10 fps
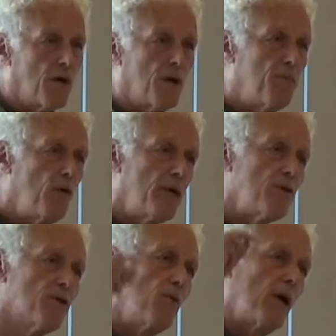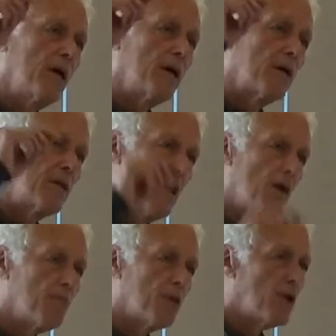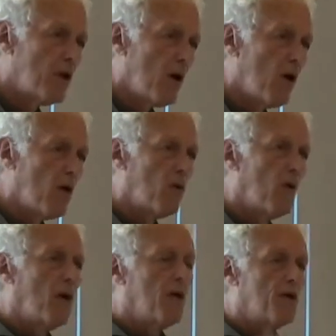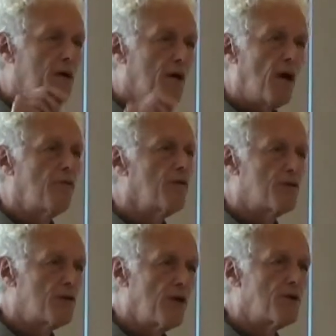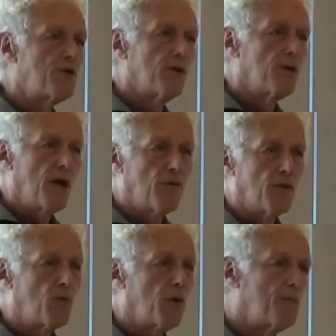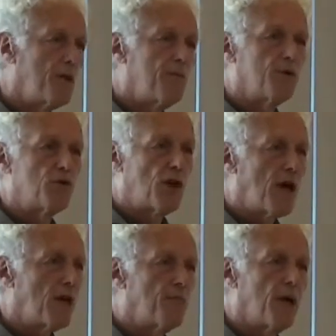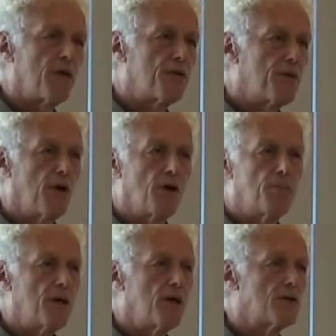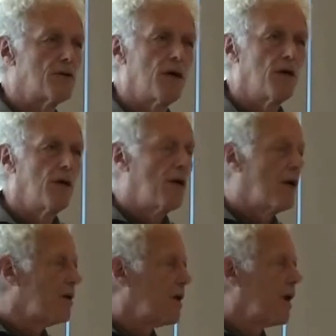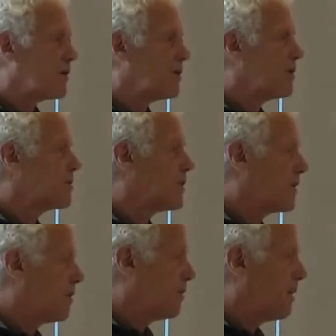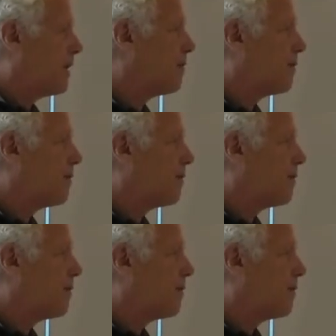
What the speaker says: The point is you want to get down below the conversational level where people chat about therapies and doctors and complain